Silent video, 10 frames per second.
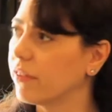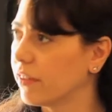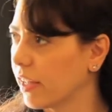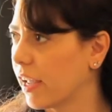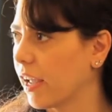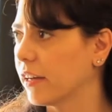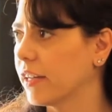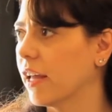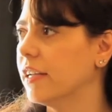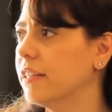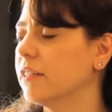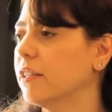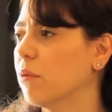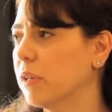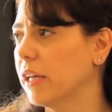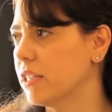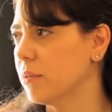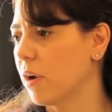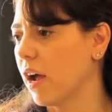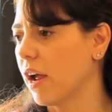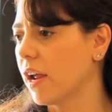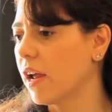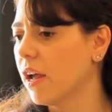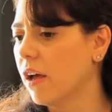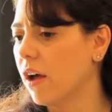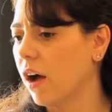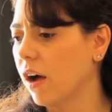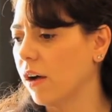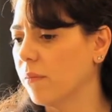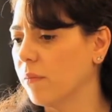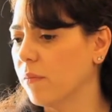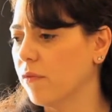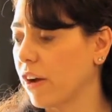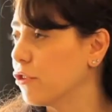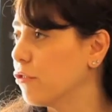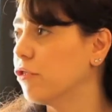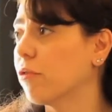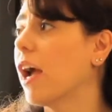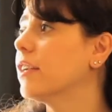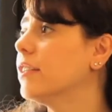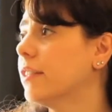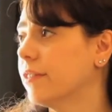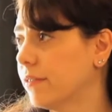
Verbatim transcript: They can't get easily replaced by um, factory direct.